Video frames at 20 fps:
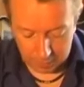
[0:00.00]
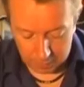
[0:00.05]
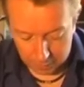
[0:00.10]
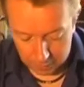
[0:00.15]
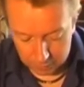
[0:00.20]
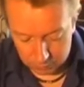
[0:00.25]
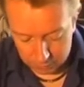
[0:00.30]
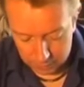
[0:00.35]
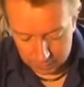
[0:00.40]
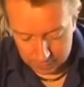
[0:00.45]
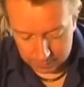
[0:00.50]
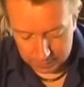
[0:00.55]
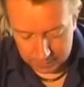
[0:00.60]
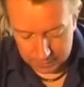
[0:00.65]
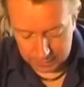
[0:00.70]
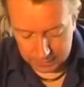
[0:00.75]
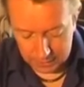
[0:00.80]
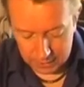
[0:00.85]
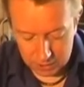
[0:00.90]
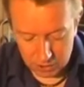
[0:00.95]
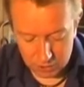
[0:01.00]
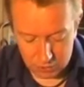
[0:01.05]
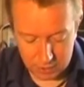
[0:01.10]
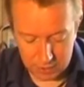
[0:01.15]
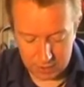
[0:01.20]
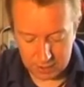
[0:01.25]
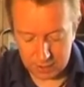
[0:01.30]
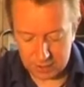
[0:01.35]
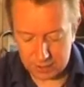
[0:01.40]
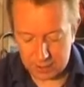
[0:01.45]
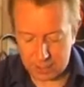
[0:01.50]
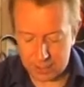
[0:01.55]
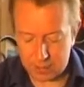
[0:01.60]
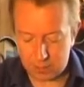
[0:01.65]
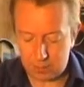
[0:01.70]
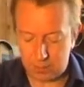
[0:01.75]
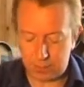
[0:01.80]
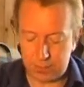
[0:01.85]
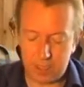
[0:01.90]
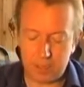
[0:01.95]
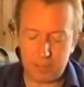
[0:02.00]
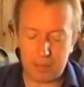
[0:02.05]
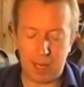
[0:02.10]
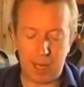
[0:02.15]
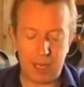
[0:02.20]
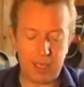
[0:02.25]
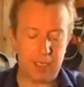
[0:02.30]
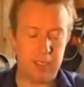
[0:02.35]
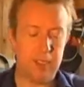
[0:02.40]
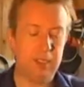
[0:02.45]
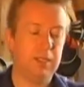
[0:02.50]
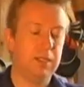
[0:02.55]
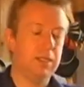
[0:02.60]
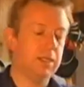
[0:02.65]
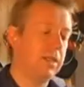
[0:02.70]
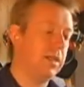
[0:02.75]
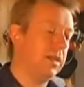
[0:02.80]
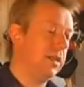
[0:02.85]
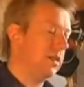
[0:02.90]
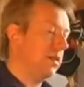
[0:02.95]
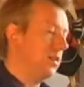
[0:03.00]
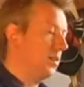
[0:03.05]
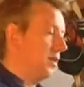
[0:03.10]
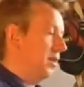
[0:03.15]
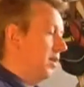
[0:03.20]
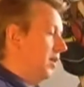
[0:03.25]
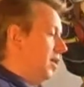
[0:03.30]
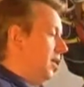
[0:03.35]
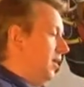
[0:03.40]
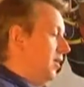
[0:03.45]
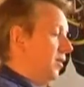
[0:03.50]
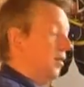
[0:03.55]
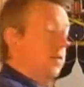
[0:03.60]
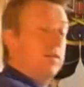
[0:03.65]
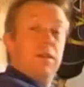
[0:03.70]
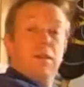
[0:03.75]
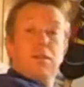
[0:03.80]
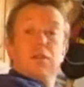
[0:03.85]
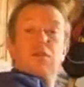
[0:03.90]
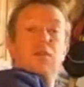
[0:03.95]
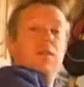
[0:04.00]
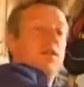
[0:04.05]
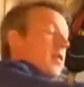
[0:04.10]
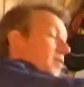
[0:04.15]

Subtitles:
I'd really be interested to get some feedback. And I think I'll try